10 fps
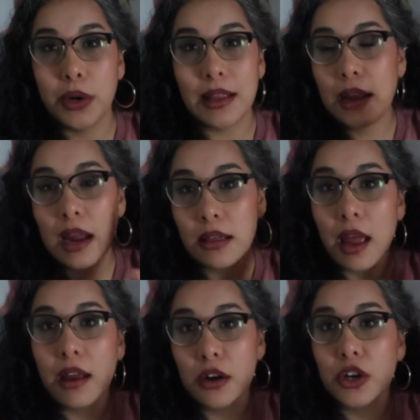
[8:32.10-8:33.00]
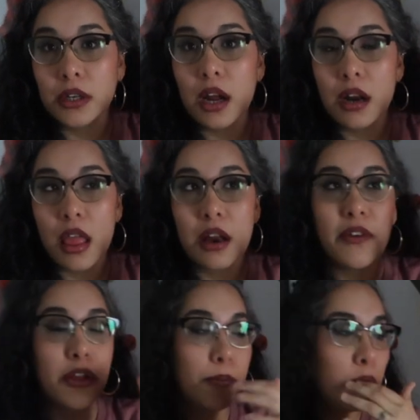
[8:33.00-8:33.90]
Brie. Like, I like her in, in a lot of
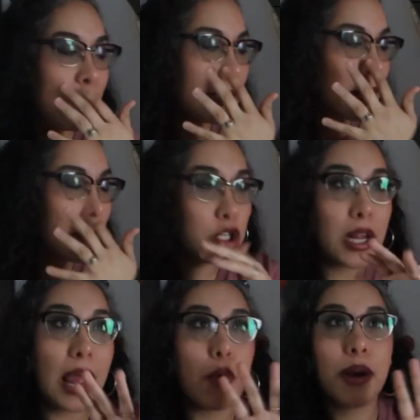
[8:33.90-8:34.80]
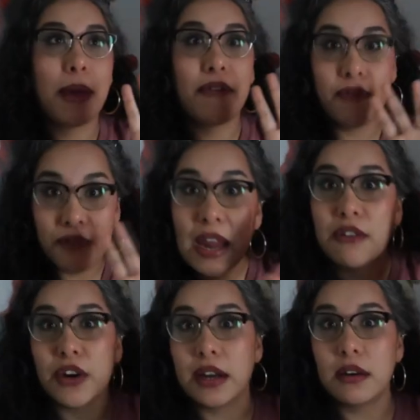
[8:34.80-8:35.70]
other movies. I mean, she's not like one of my
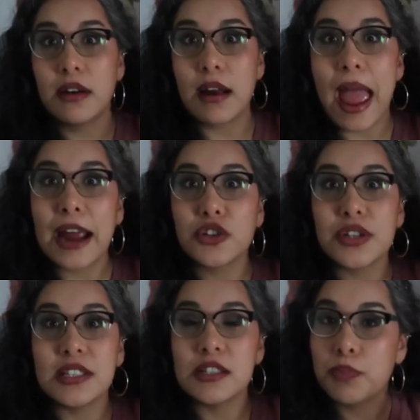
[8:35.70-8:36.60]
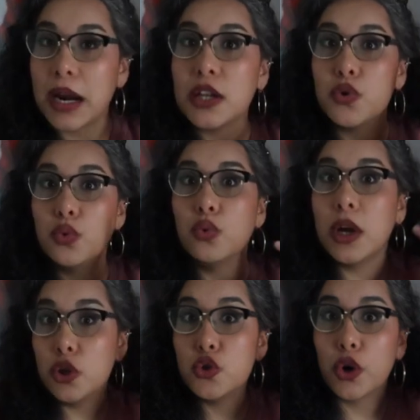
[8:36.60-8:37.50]
favorite actresses, but I do
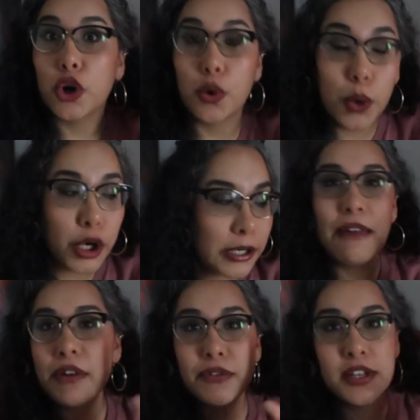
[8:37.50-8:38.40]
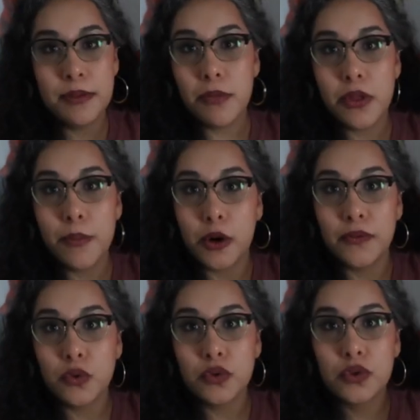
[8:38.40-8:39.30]
enjoy her work. I've never seen the
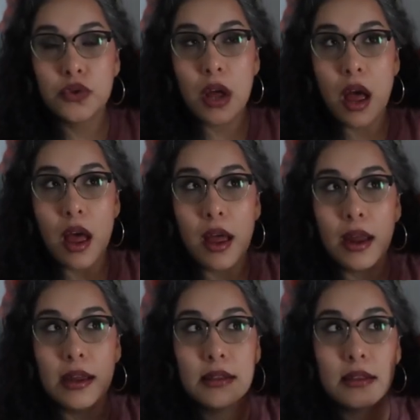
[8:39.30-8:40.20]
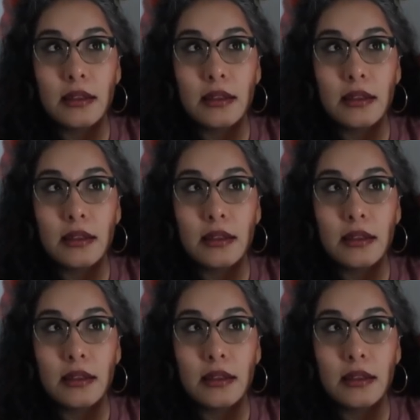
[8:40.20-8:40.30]
Marvels. I